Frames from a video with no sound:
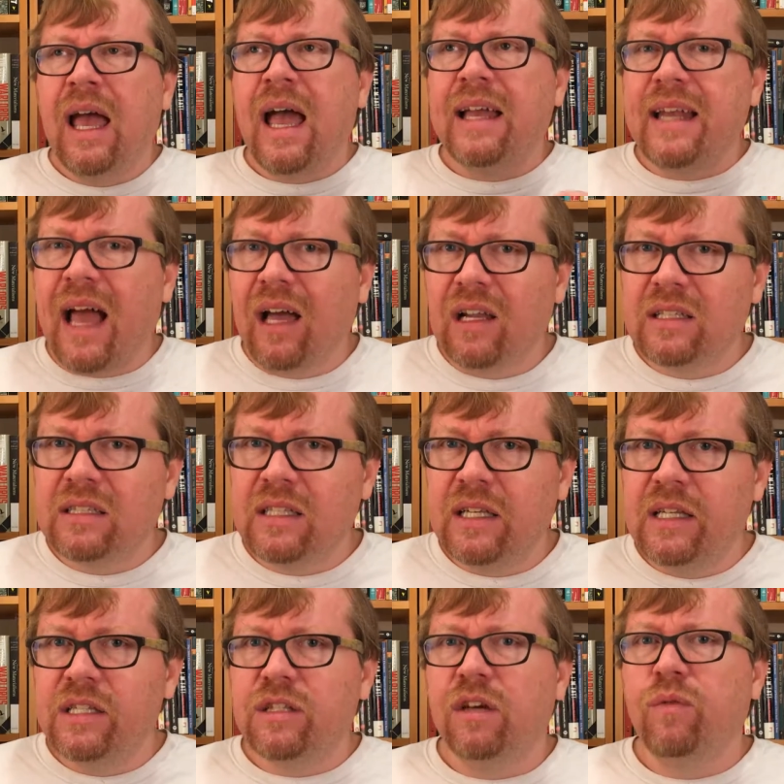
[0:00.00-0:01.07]

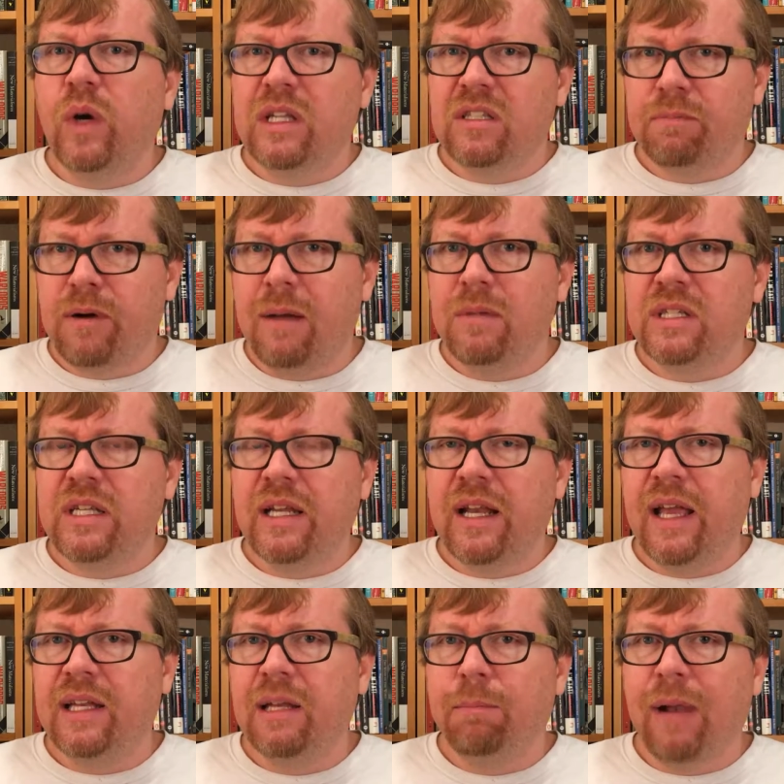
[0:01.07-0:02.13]
analyses of white supremacy and
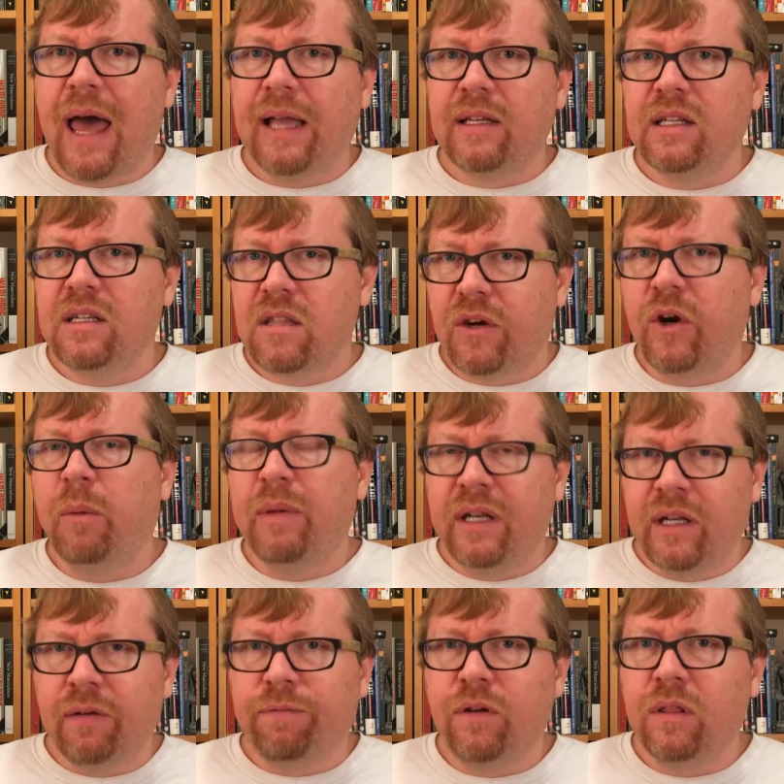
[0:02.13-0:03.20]
anti-blackness that are a bit
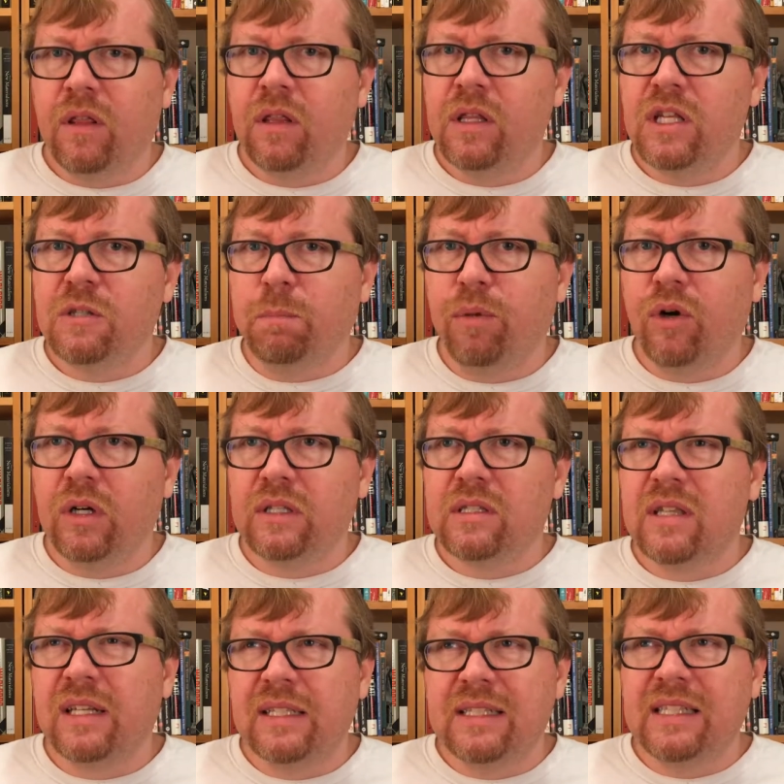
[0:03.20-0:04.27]
different than this book's,
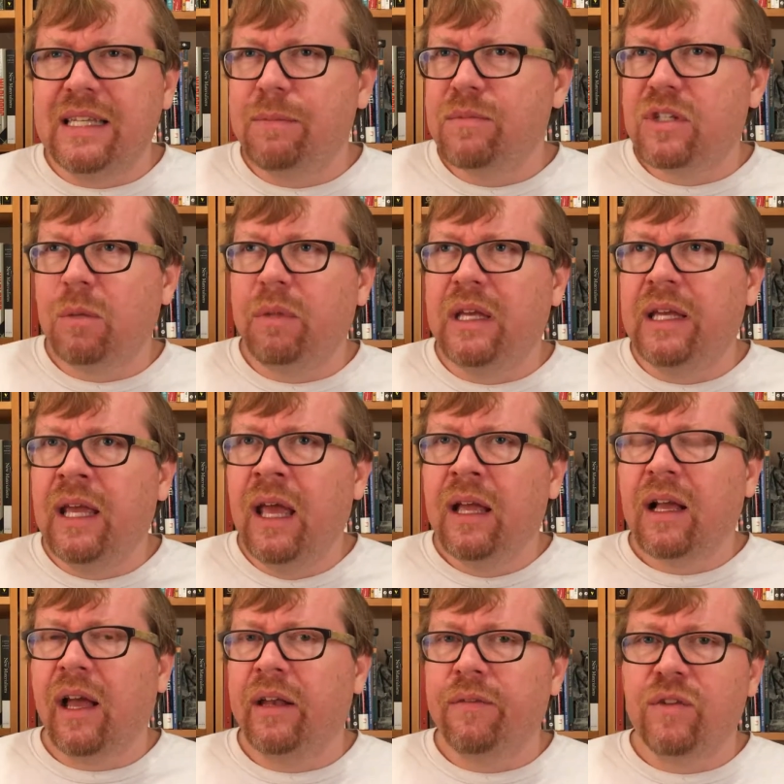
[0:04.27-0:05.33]
that it seems to be
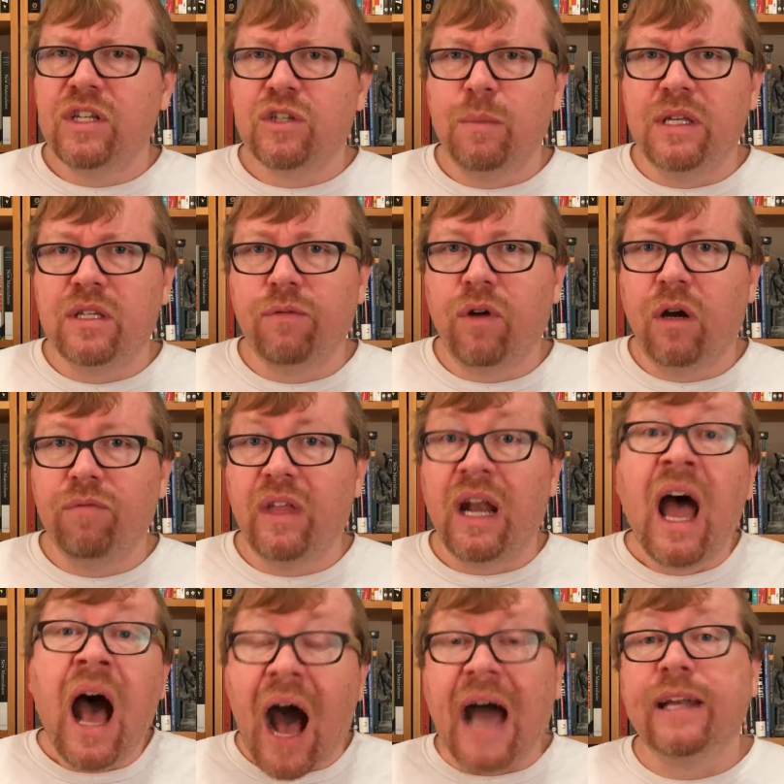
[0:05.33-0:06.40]
kind of dismissive of, that
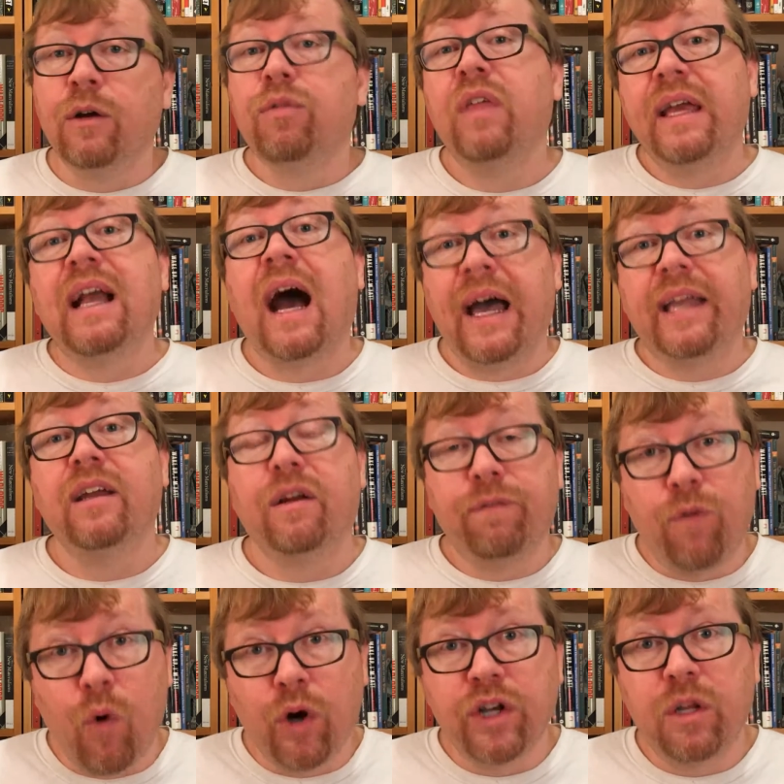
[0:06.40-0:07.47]
I don't think I can
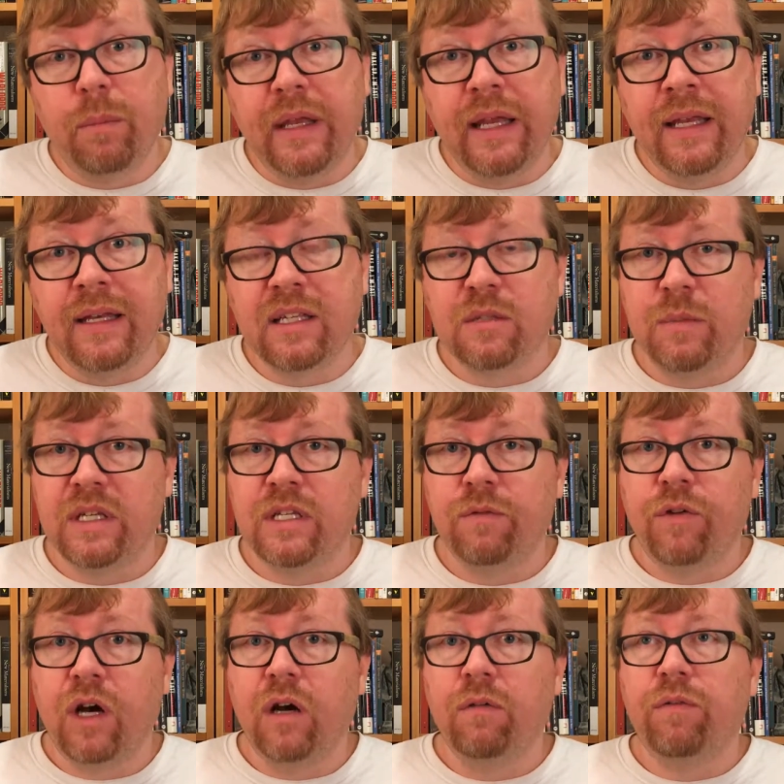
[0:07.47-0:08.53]
afford to be dismissive
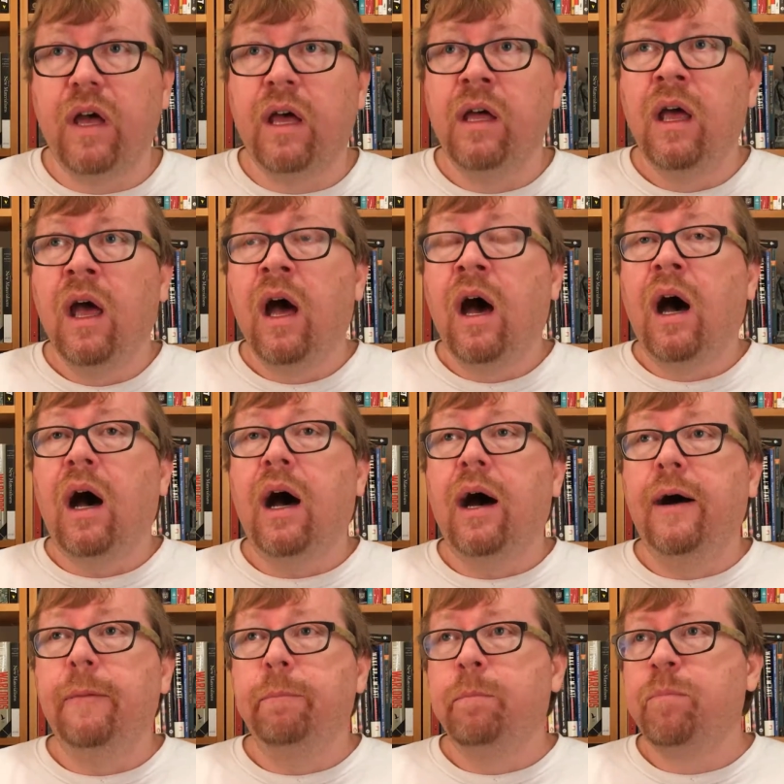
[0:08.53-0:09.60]
of,
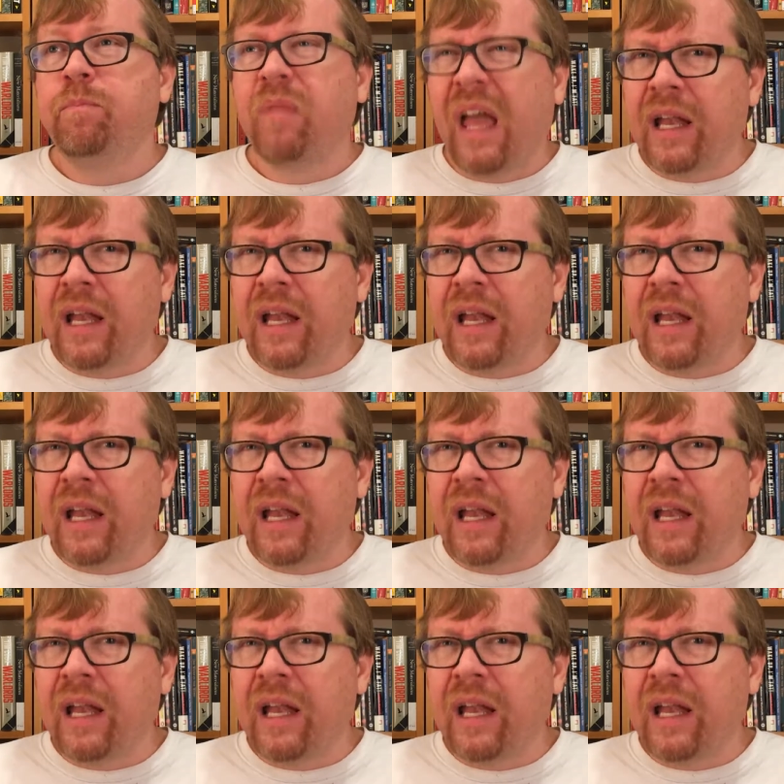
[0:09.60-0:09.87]
and